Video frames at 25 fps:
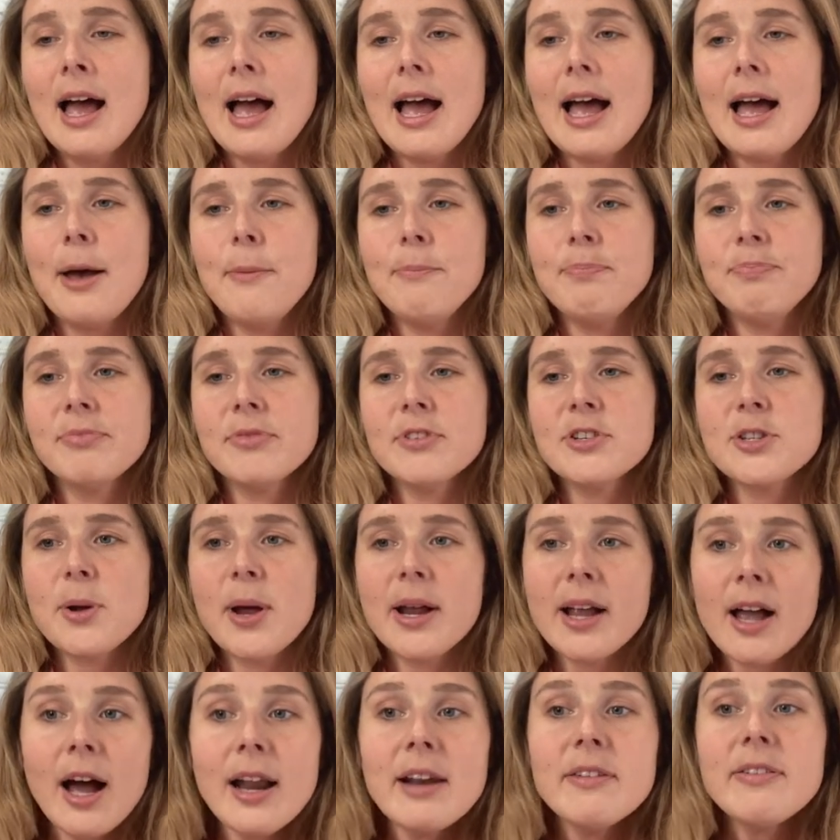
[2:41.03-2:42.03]
So
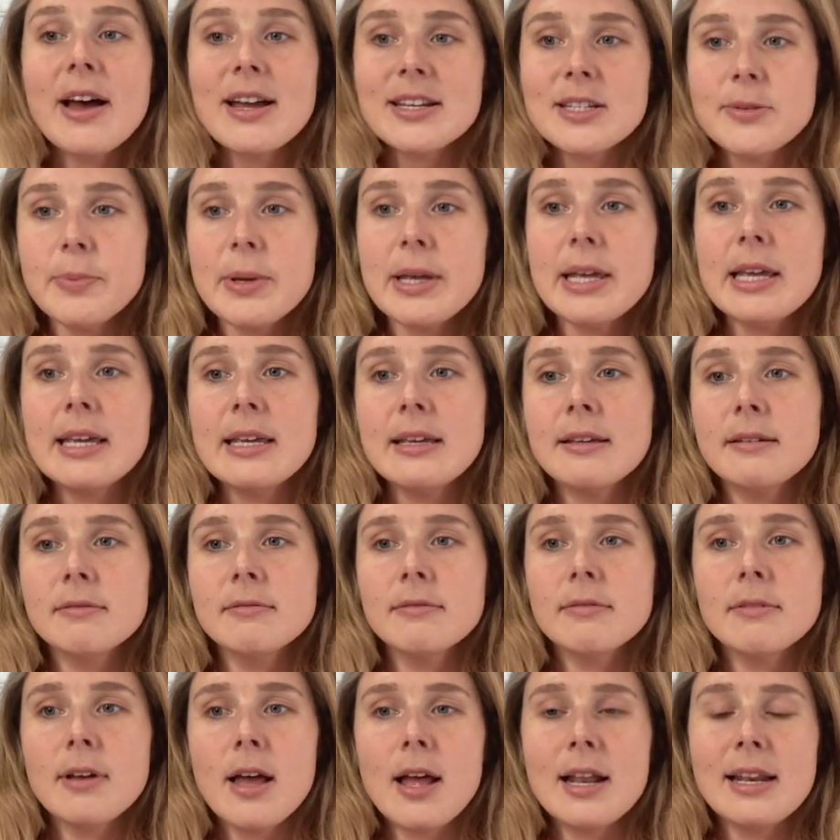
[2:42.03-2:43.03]
I kind of had to be
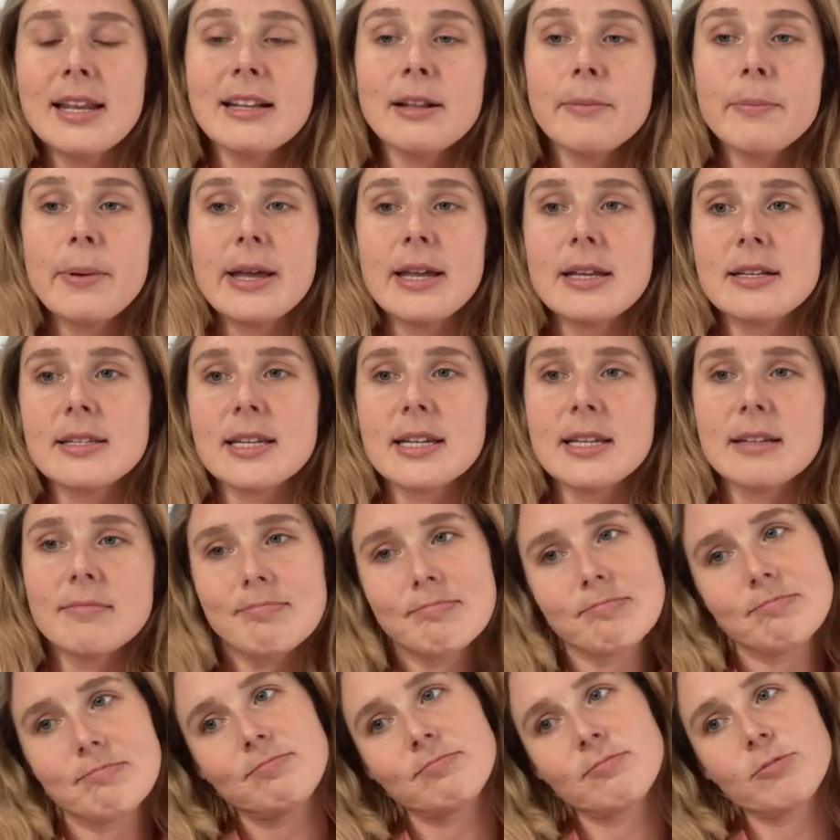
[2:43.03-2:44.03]
a little bit
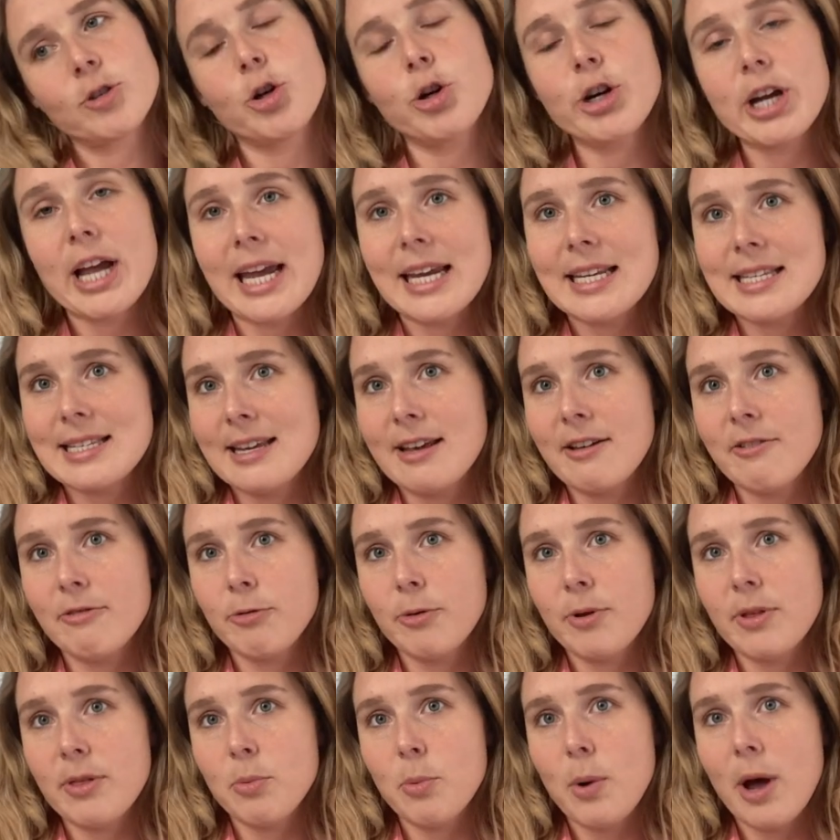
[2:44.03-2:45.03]
creative
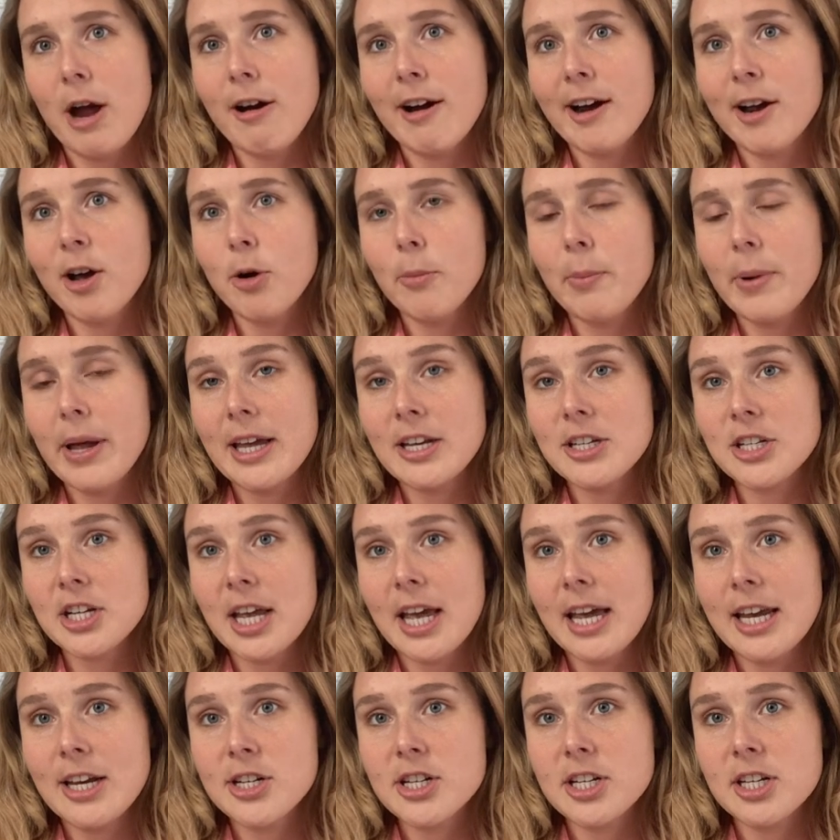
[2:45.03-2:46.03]
with where I got my
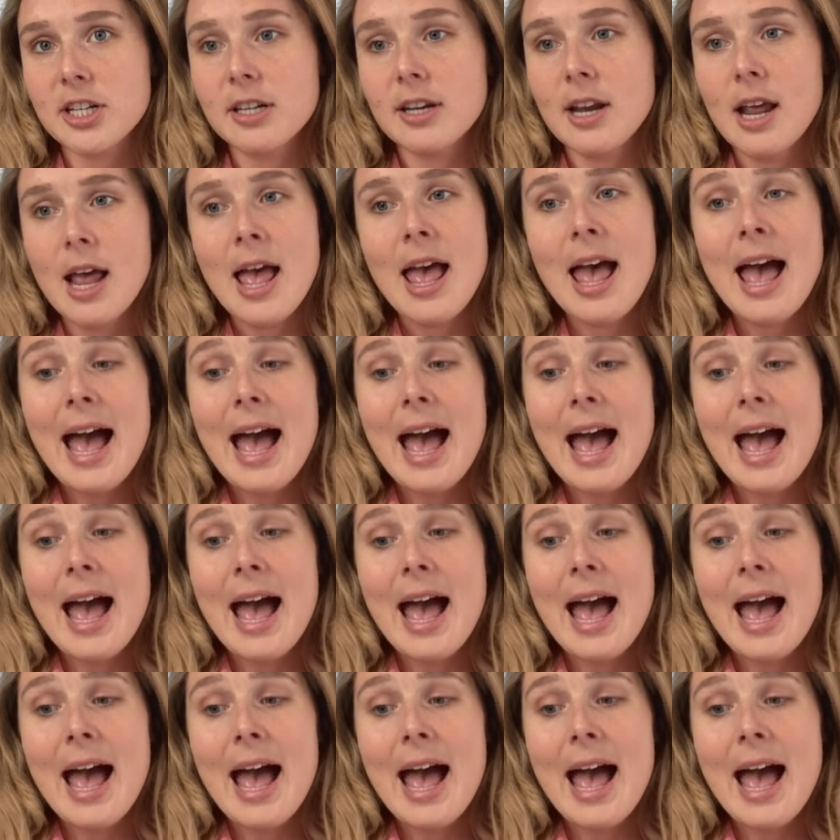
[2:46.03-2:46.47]
education.